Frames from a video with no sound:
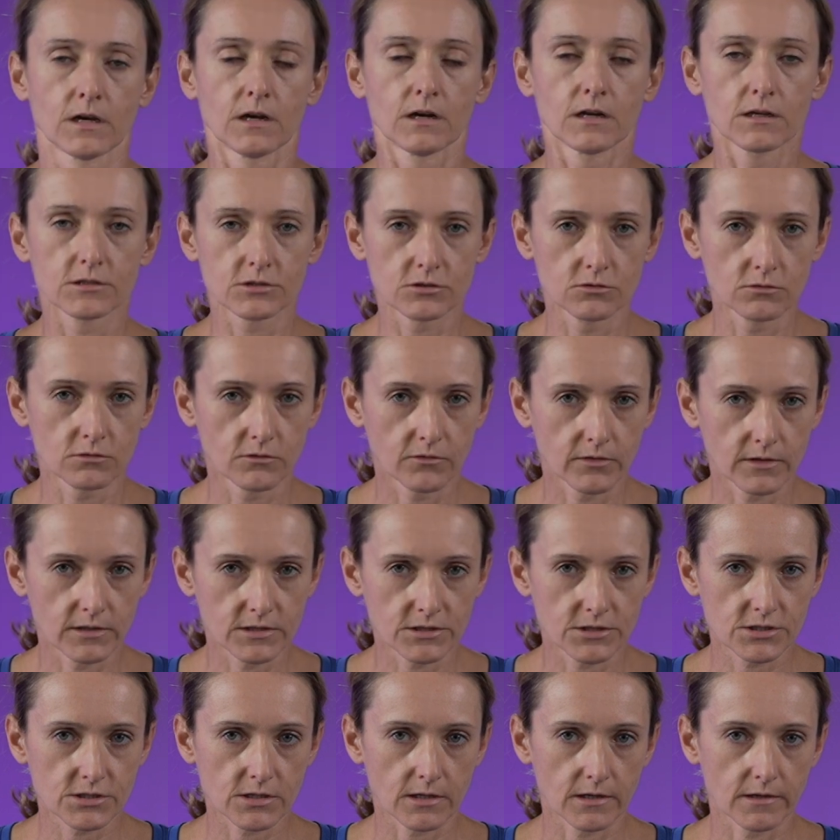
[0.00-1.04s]
Let's look
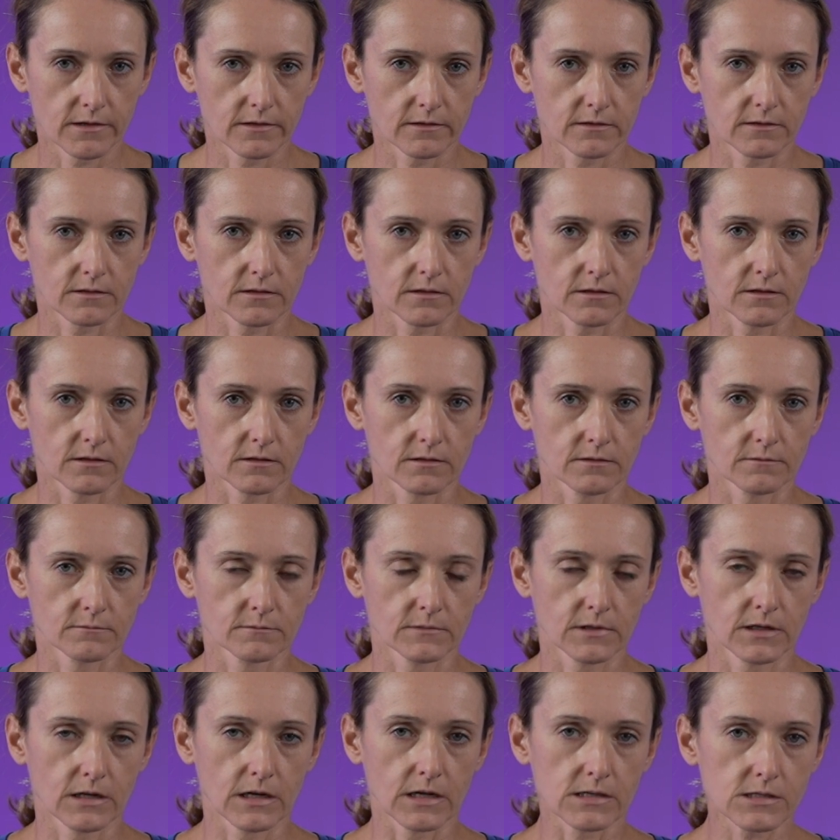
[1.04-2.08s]
first at the
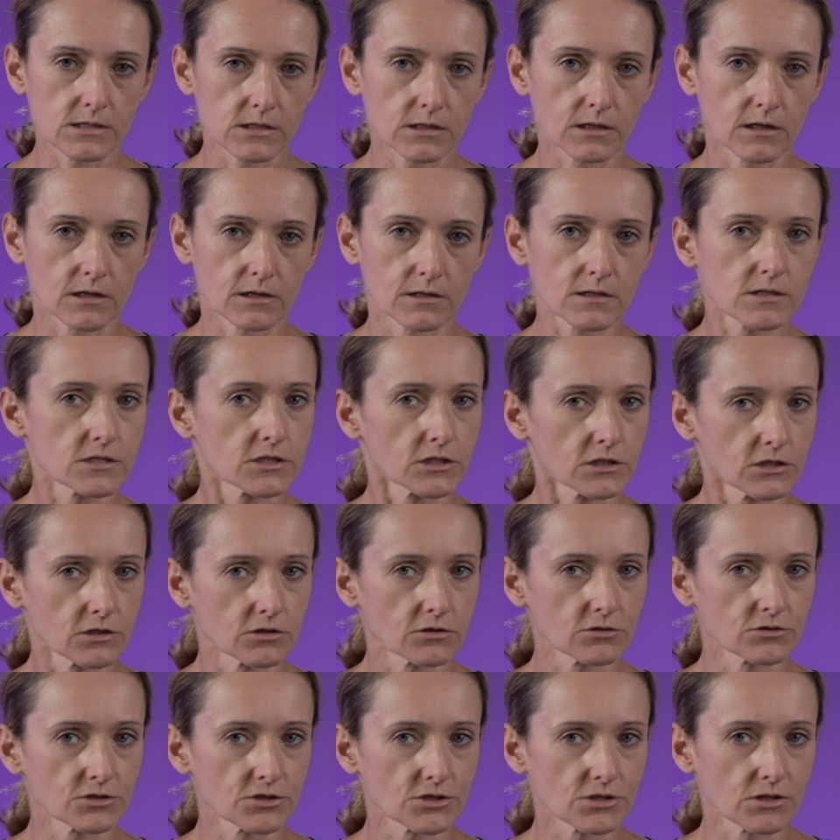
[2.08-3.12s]
classical
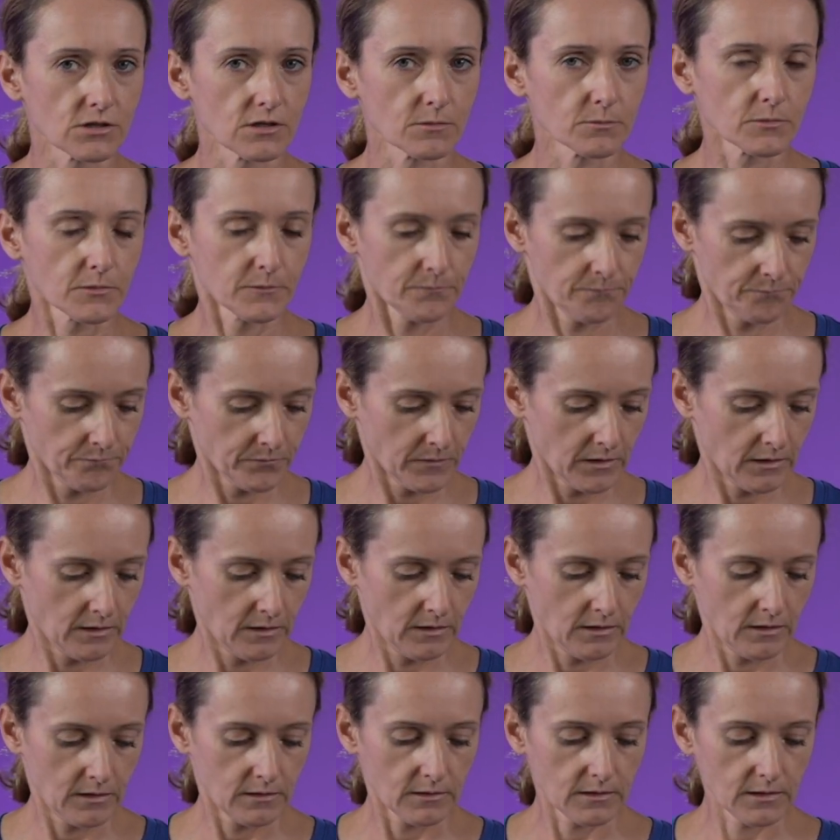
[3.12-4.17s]
silicone strap
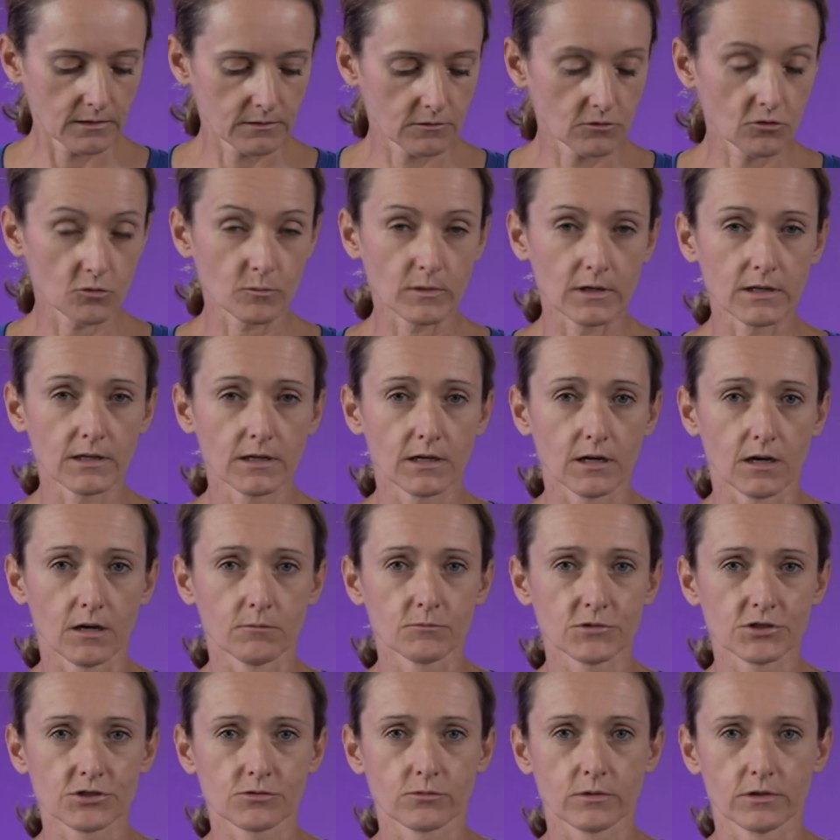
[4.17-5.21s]
that normally
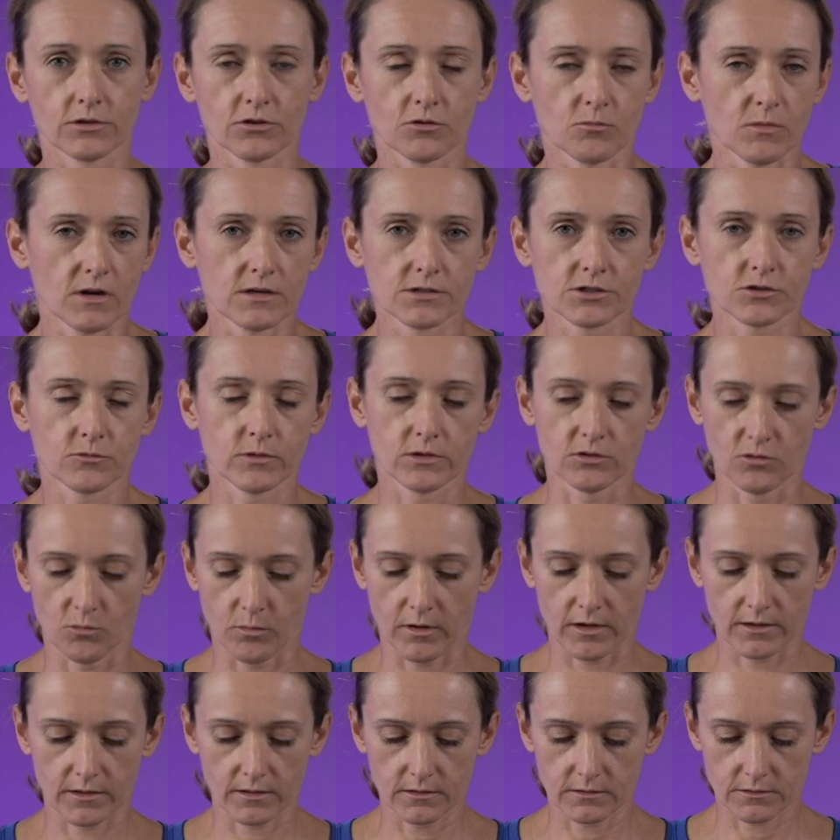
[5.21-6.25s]
comes with your mask when you
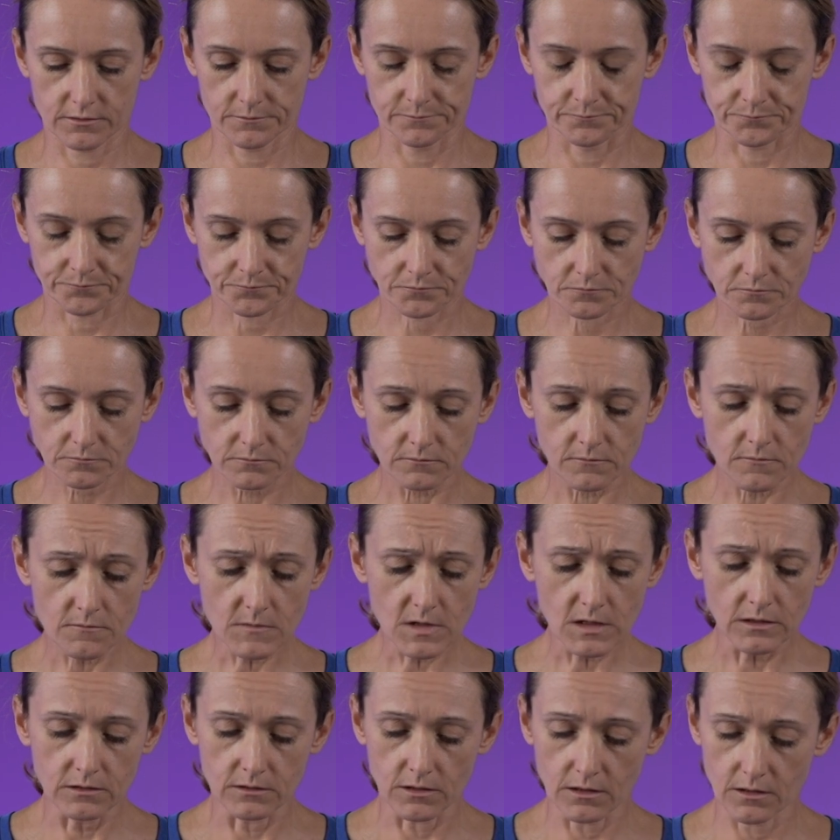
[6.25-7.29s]
buy it.
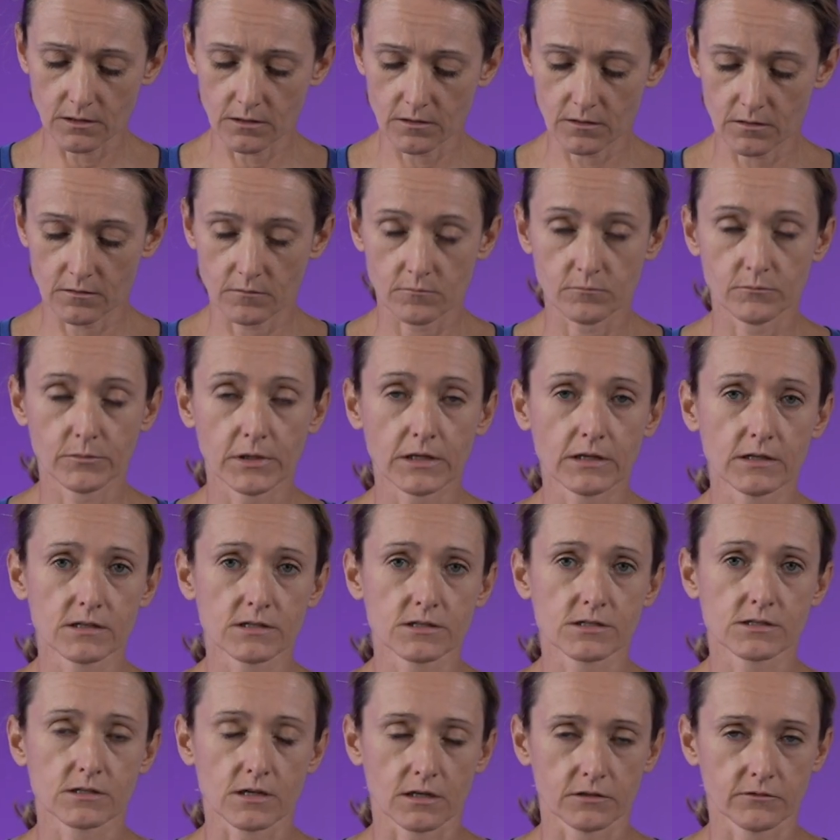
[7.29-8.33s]
The
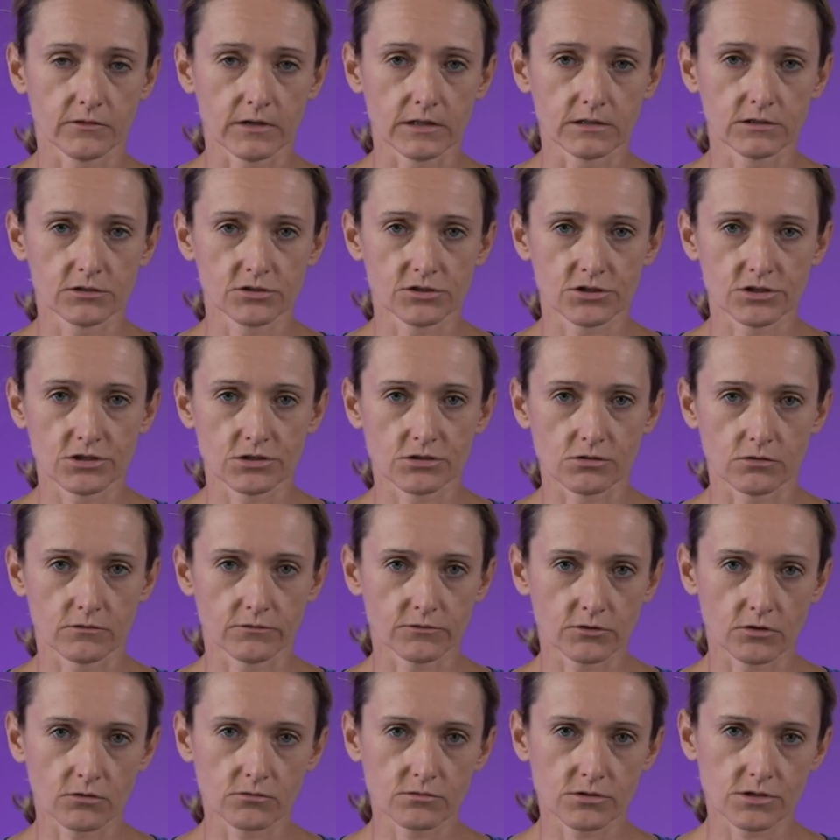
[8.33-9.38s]
biggest advantages
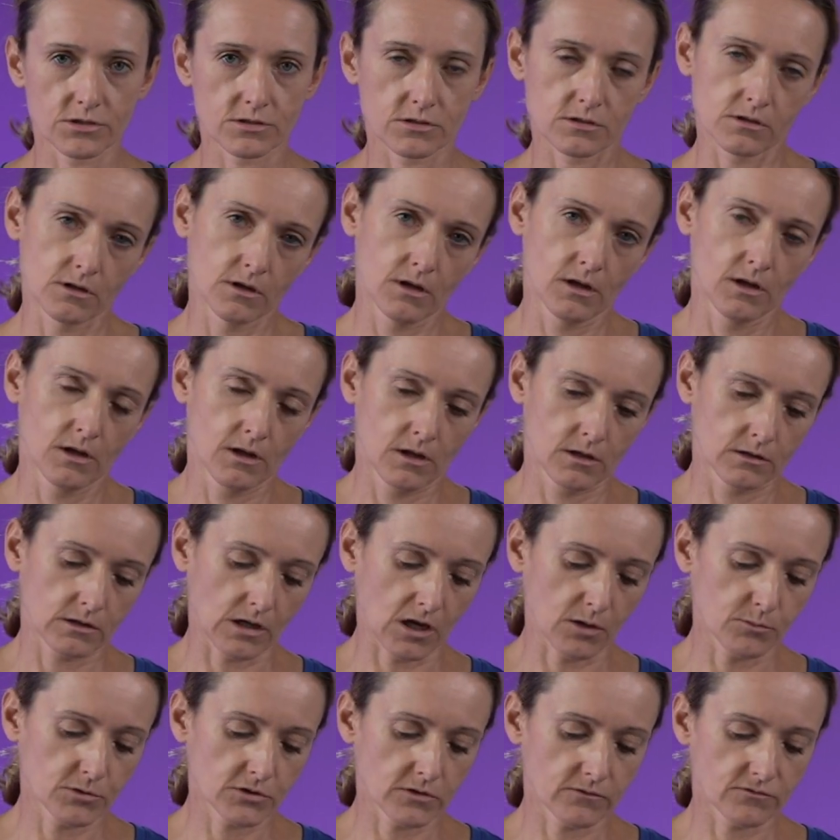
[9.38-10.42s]
of those
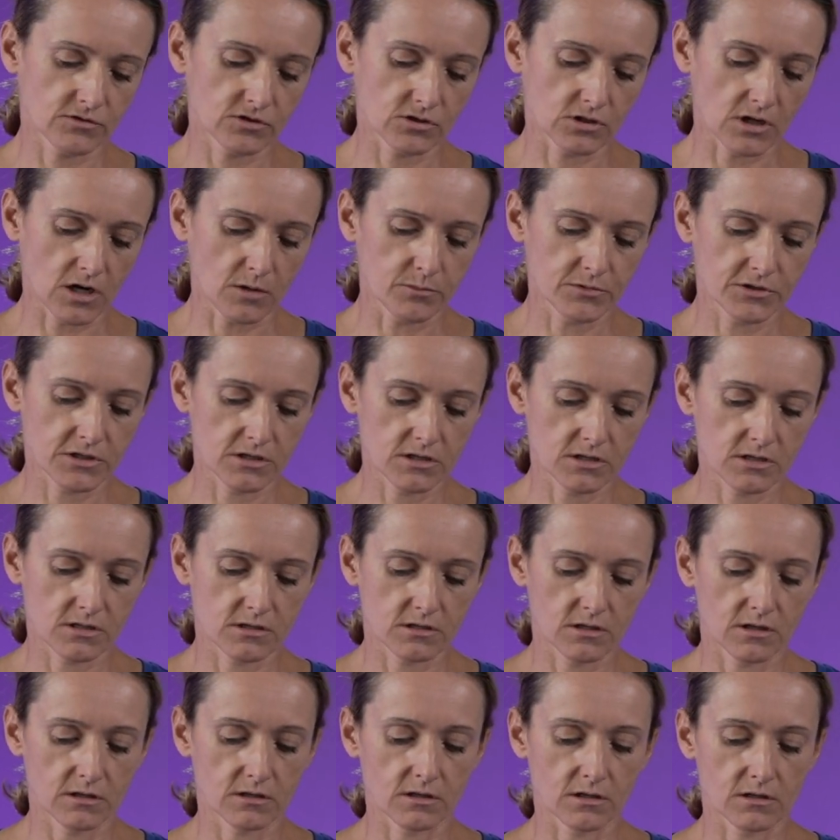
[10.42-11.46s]
types of straps is
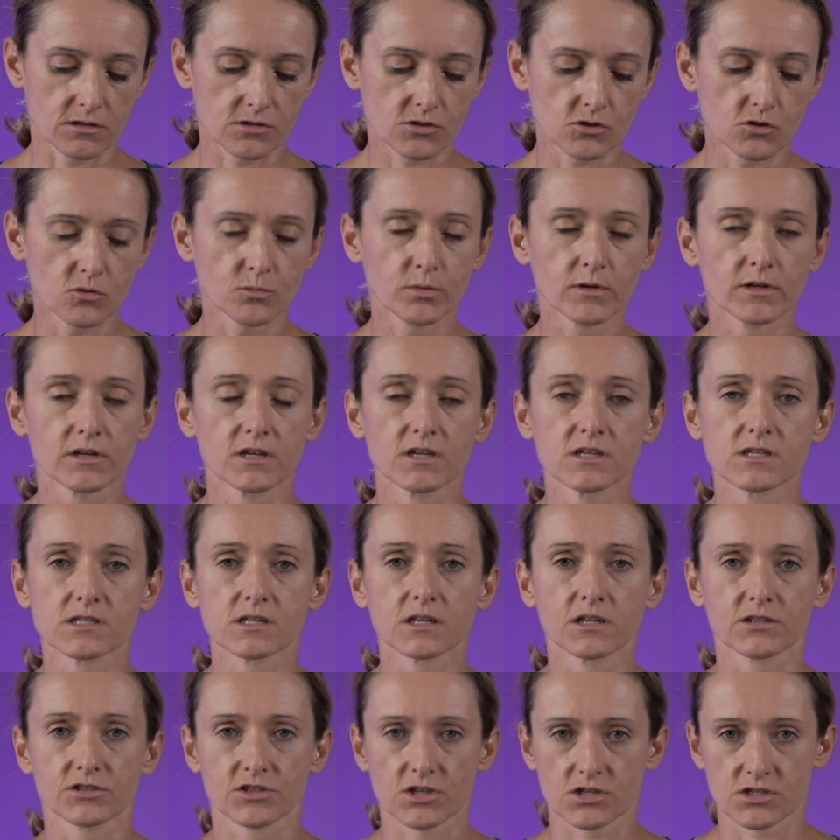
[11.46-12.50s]
that are super
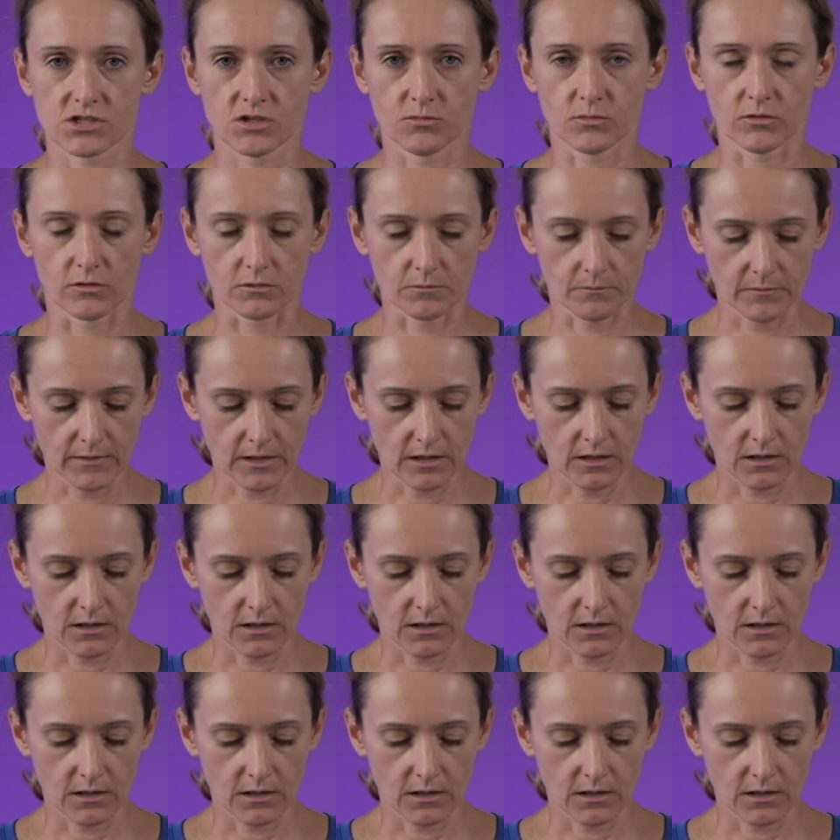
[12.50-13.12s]
easily adjustable.